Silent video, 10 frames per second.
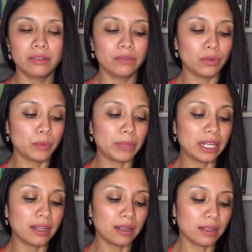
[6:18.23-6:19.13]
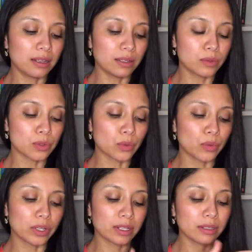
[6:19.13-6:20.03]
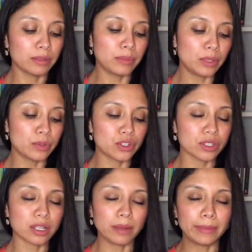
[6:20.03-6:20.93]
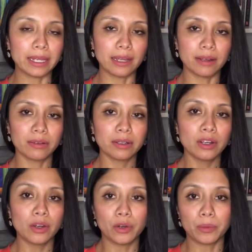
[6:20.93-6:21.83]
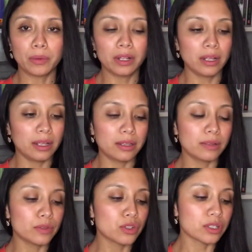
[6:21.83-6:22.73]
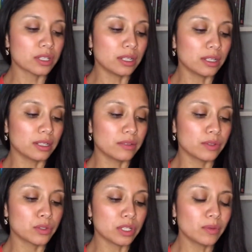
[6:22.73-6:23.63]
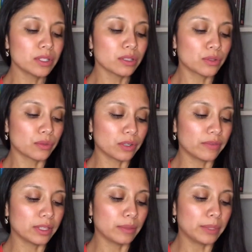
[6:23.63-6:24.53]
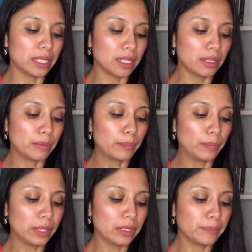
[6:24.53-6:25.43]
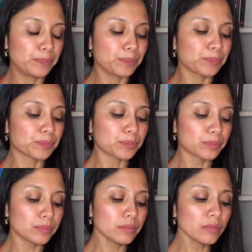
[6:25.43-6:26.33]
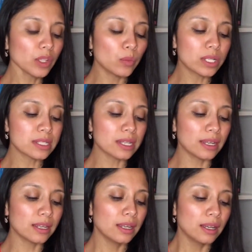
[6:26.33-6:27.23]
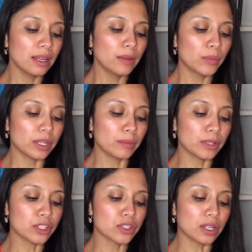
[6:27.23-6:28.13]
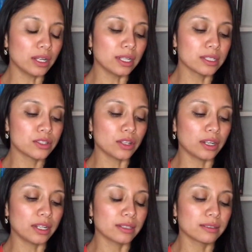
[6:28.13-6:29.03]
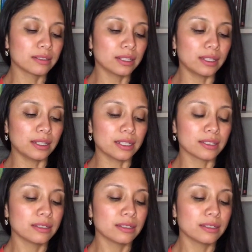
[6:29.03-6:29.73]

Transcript: for me. The pee was just coming out, and it was just it was a little rough at the beginning, but once I pretty much started kind of like